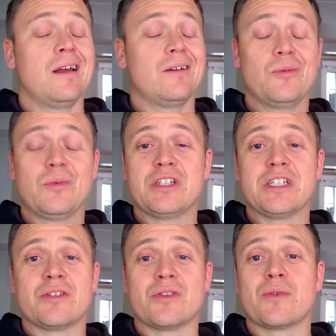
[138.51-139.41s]
We're
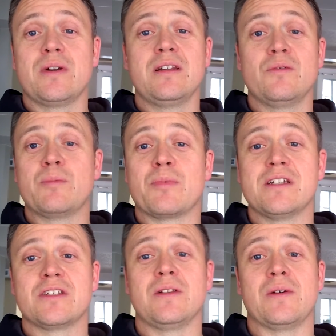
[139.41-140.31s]
just thrilled and we
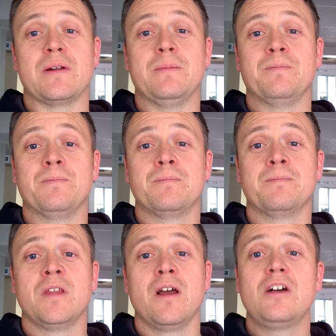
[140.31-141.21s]
praise the Lord.
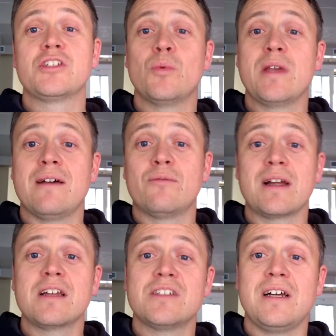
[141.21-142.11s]
Also, we have
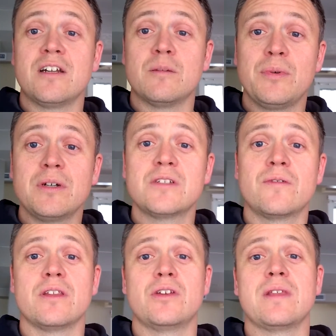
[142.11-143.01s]
reconciled our books
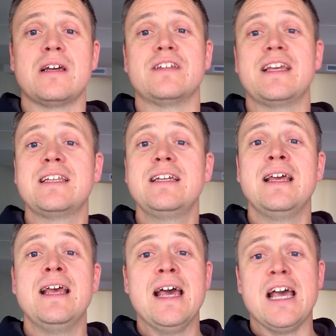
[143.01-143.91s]
for the
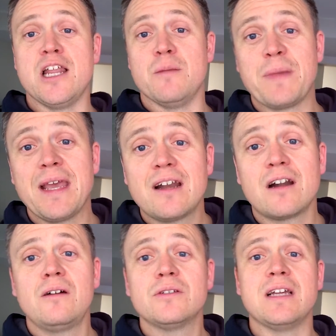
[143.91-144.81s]
2018 and paid
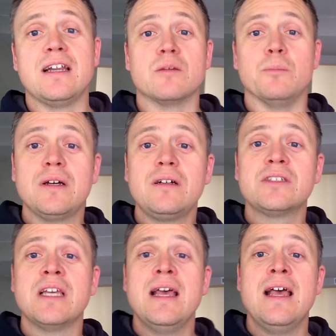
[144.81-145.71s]
our outstanding
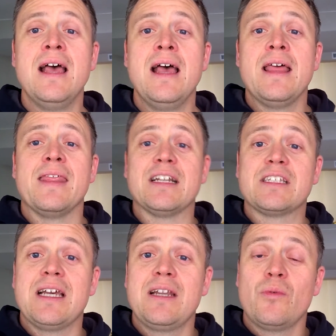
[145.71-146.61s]
bills. That
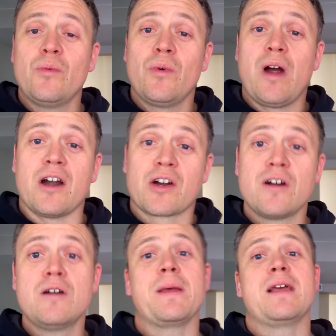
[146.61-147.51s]
said, our
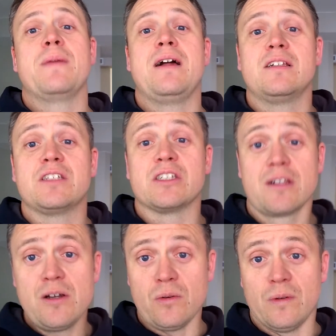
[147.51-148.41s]
current bank balance is
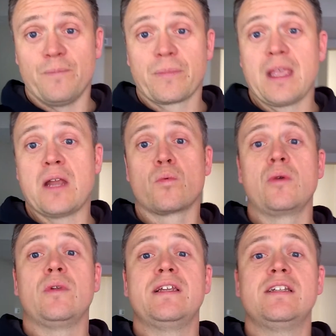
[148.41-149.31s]
low, and we
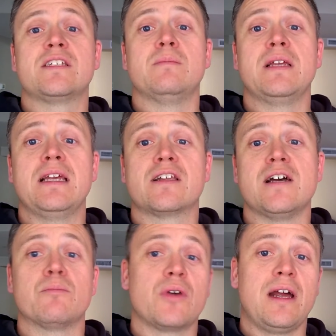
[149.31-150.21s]
will need some
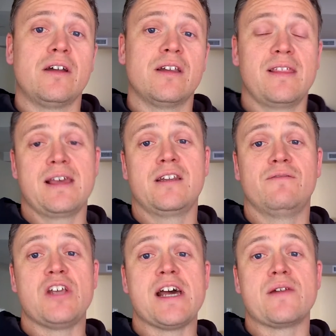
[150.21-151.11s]
income prior to the end of
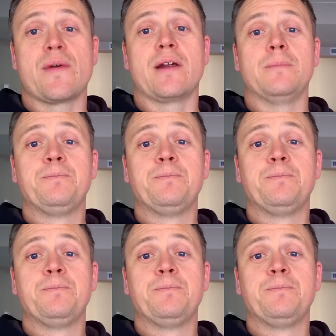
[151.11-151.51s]
January.